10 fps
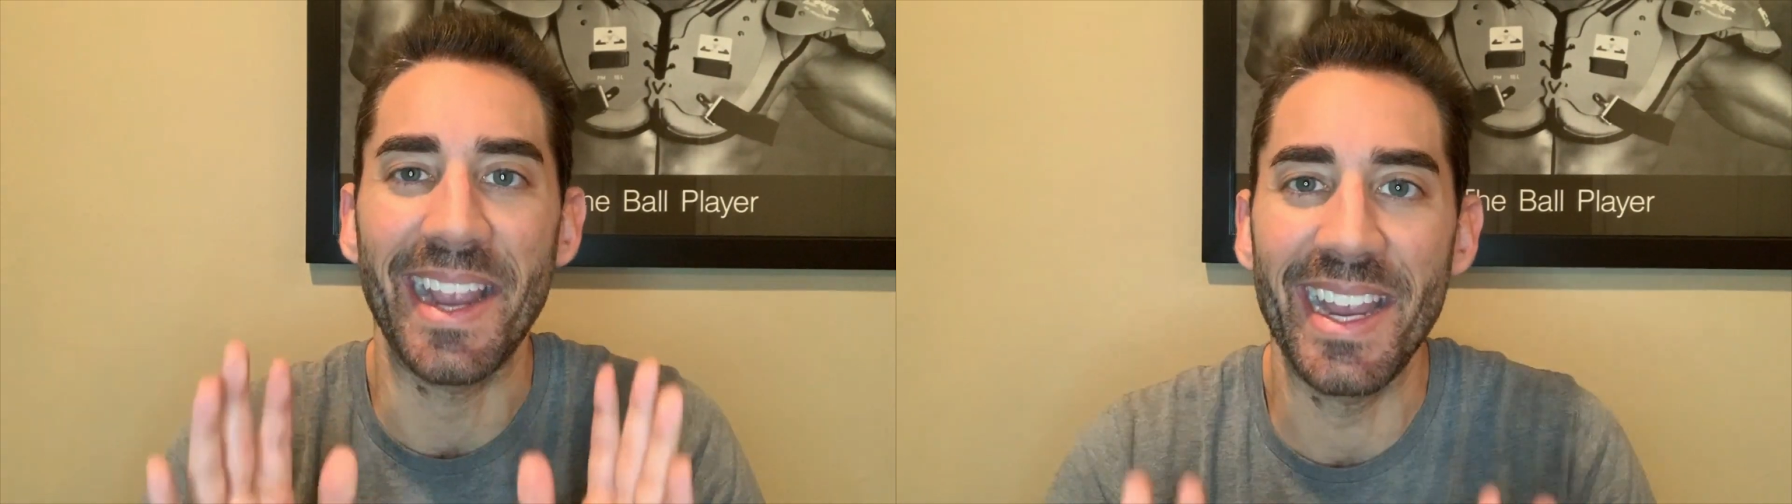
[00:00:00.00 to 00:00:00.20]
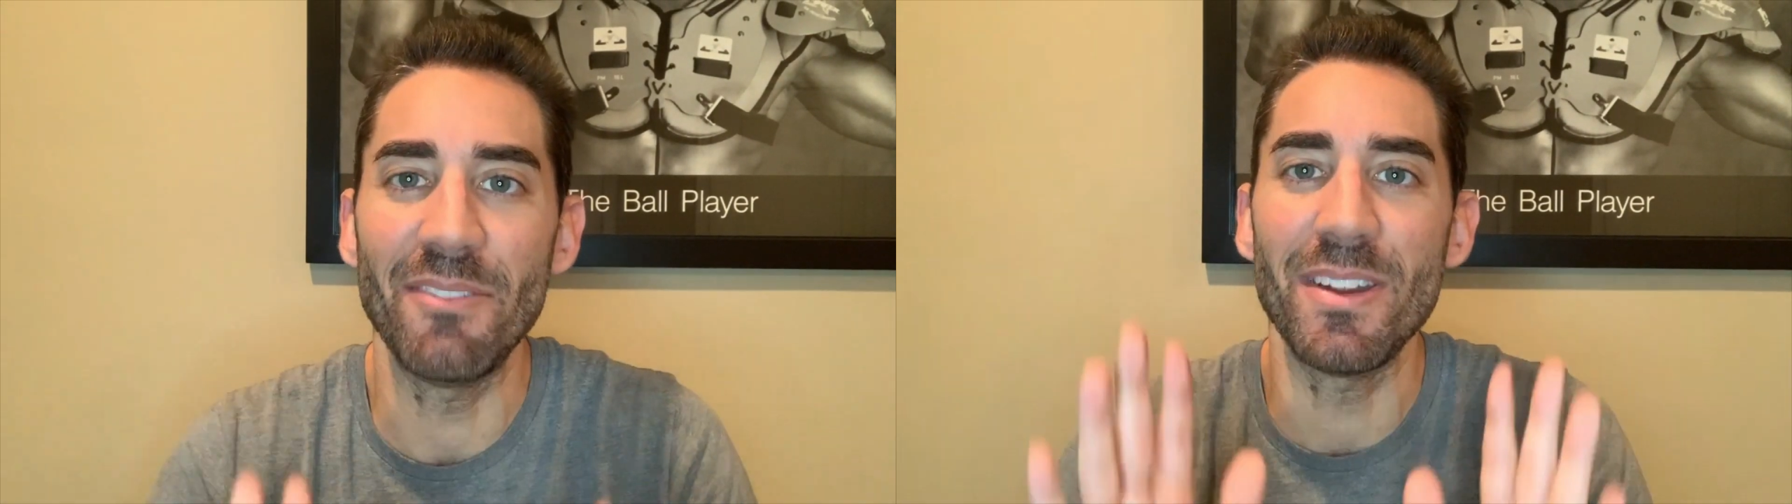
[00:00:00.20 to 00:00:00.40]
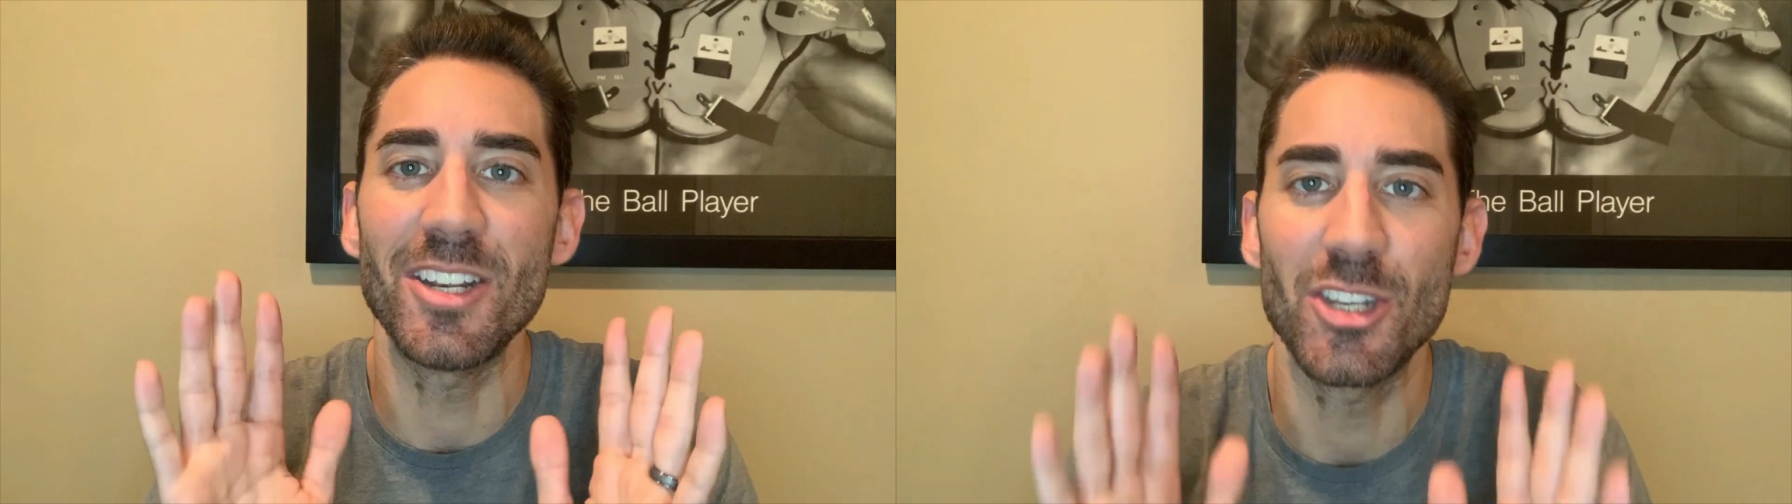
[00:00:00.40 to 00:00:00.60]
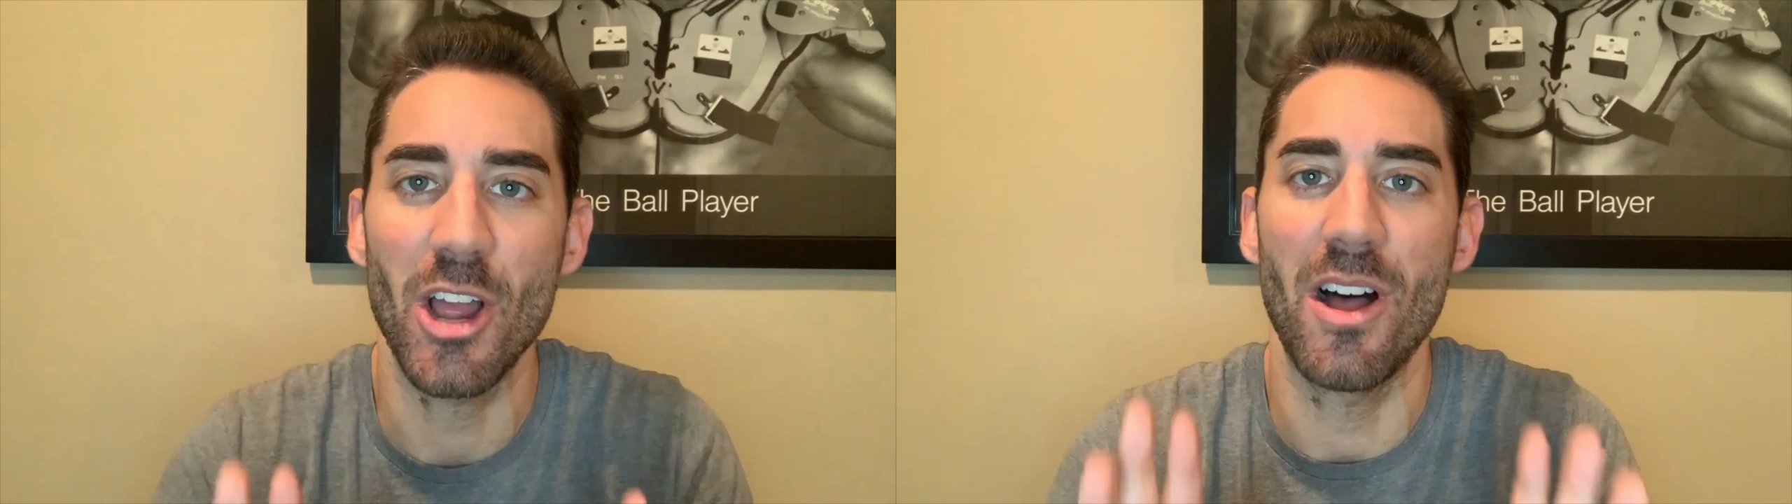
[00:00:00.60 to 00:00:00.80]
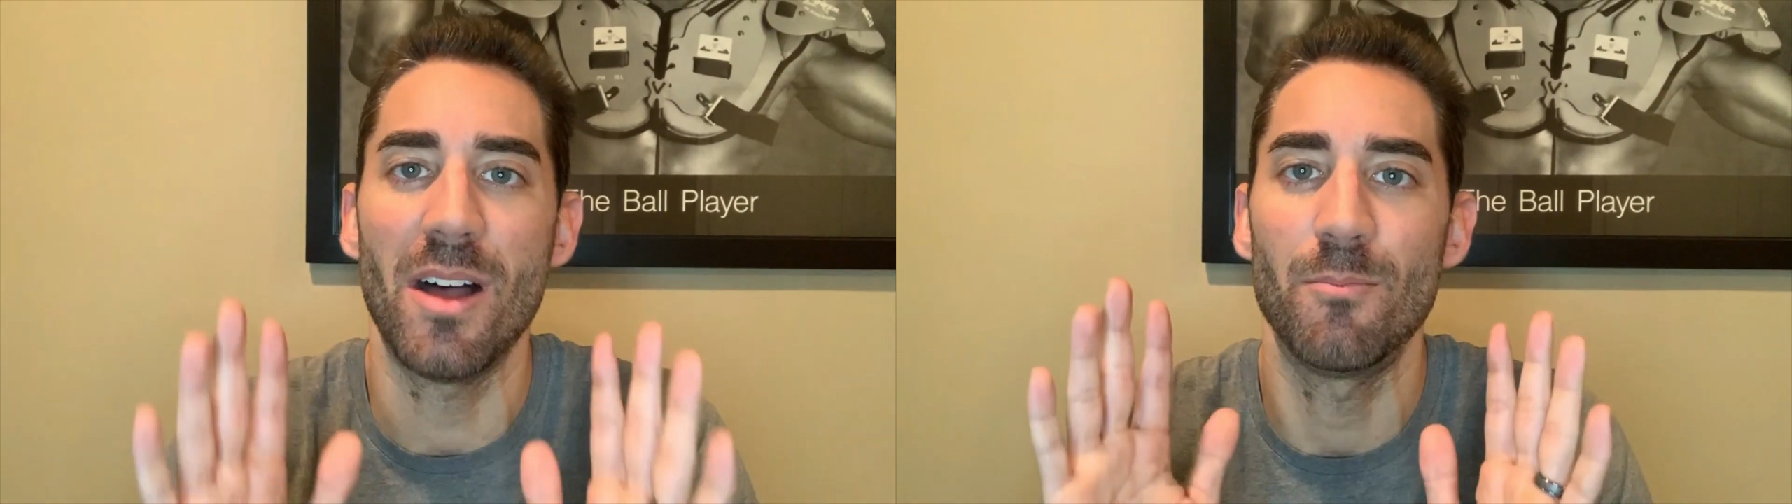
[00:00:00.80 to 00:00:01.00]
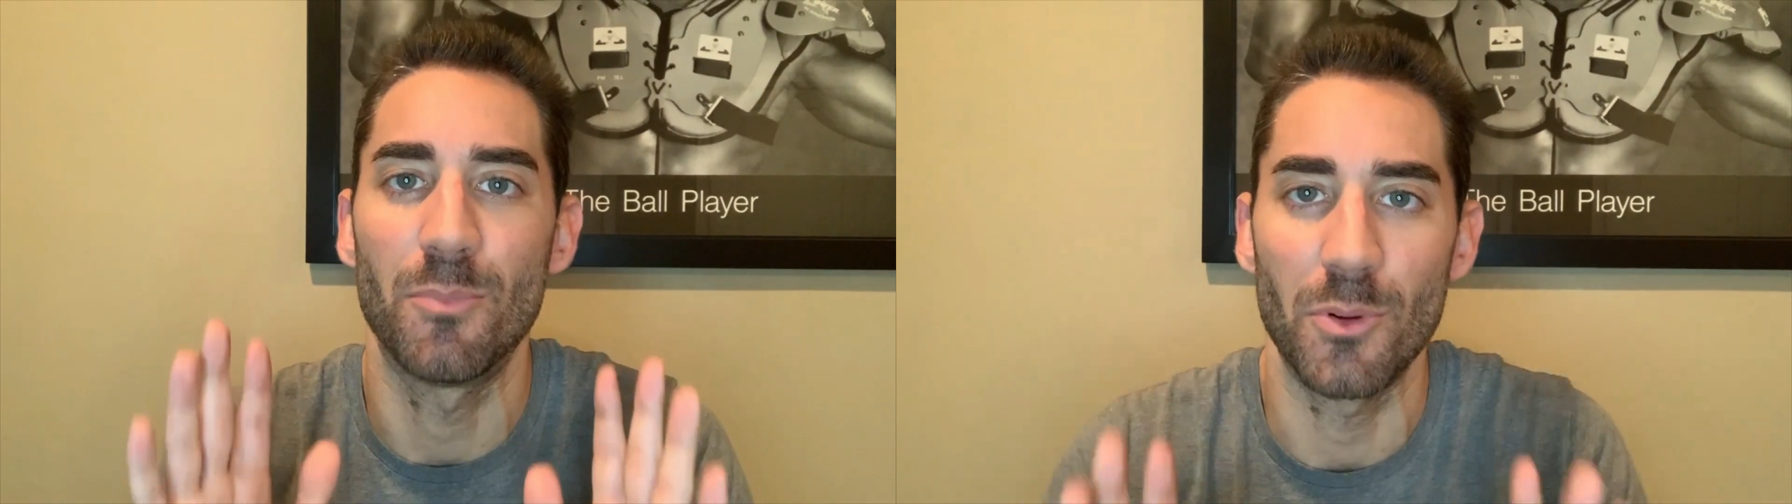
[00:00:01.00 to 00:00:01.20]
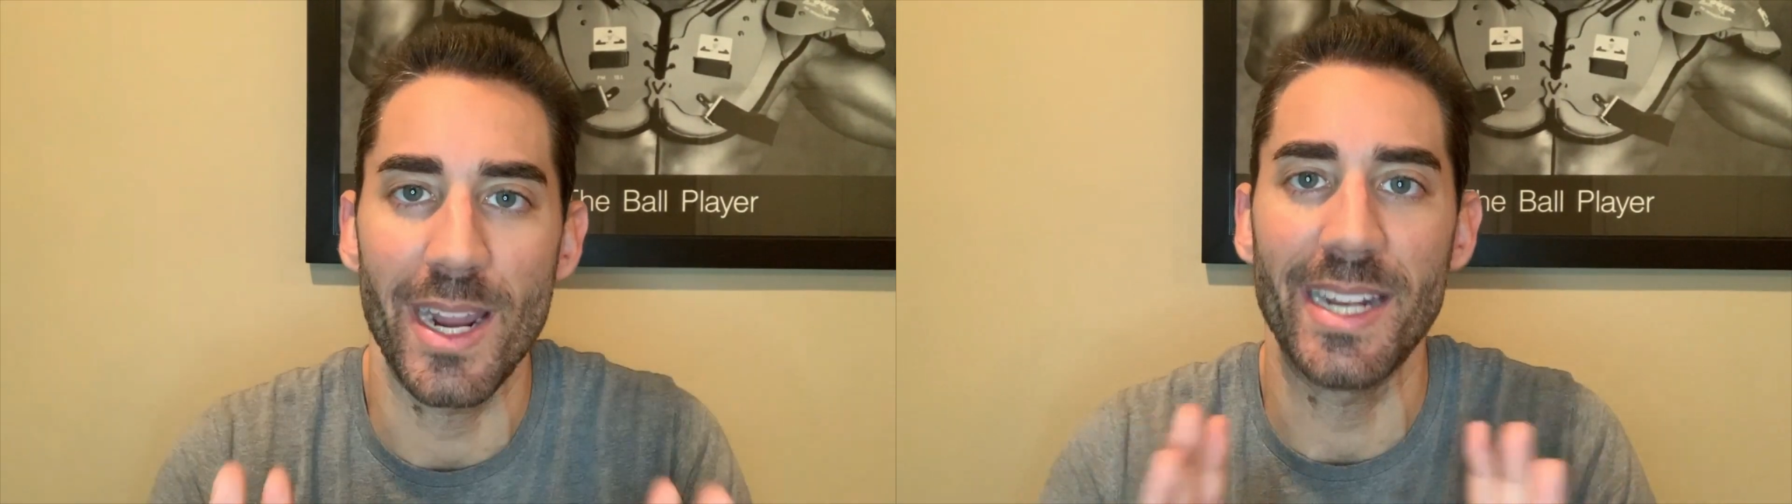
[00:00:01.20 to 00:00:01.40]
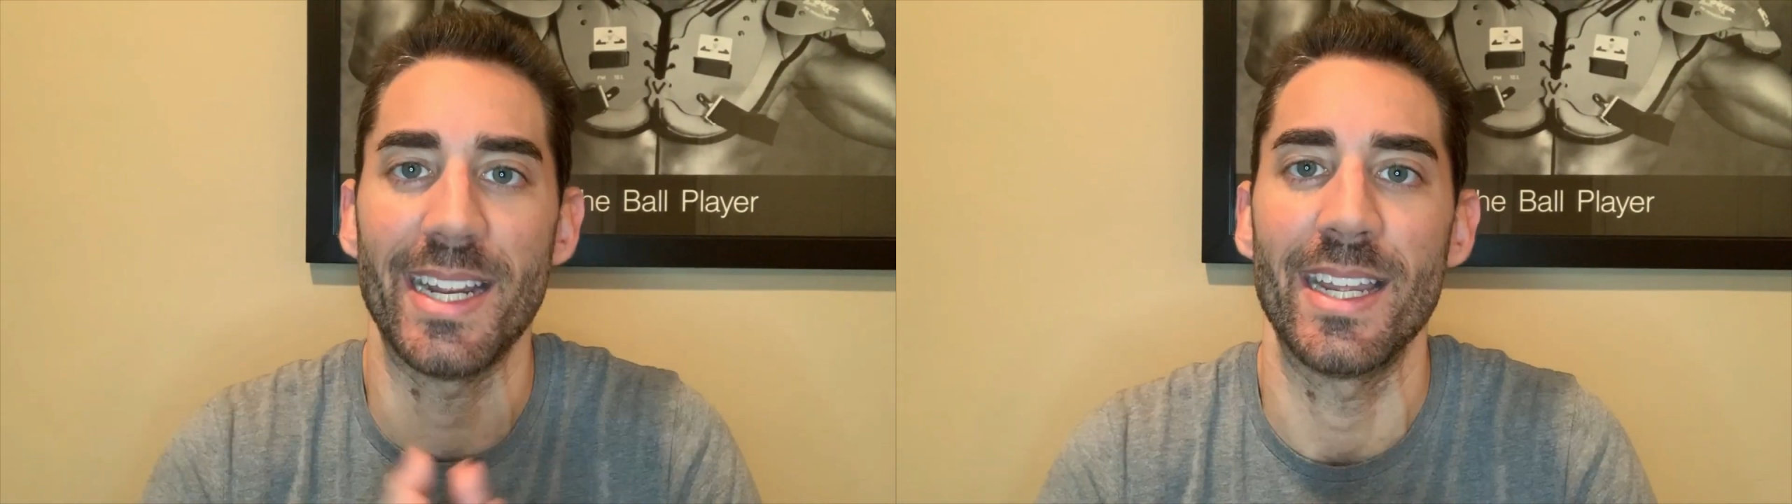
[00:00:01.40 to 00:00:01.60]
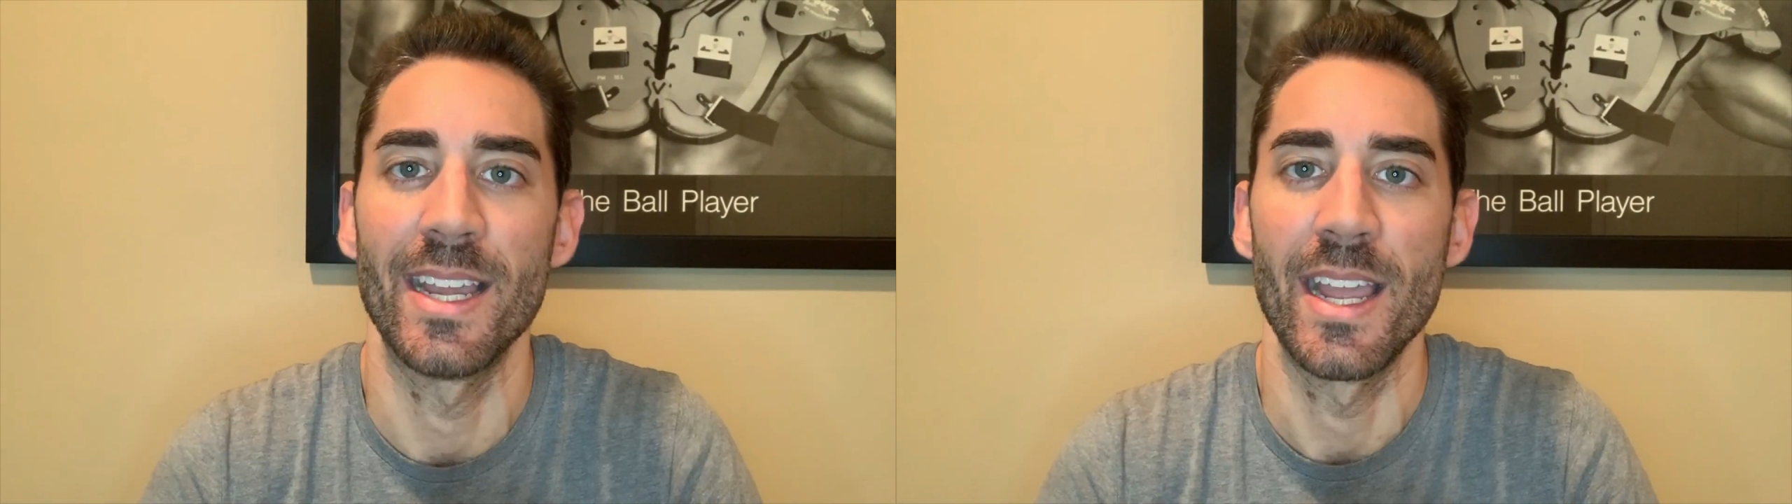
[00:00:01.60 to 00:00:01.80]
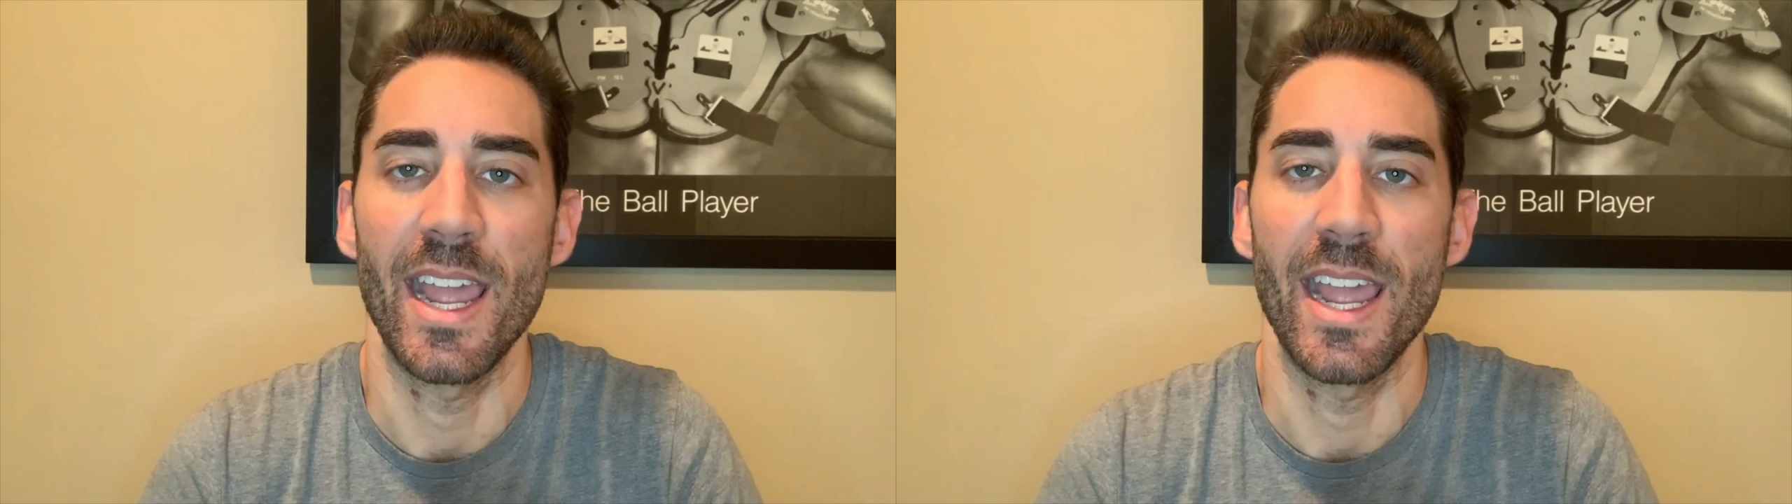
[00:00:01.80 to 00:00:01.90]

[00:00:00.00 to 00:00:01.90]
even Tom Brady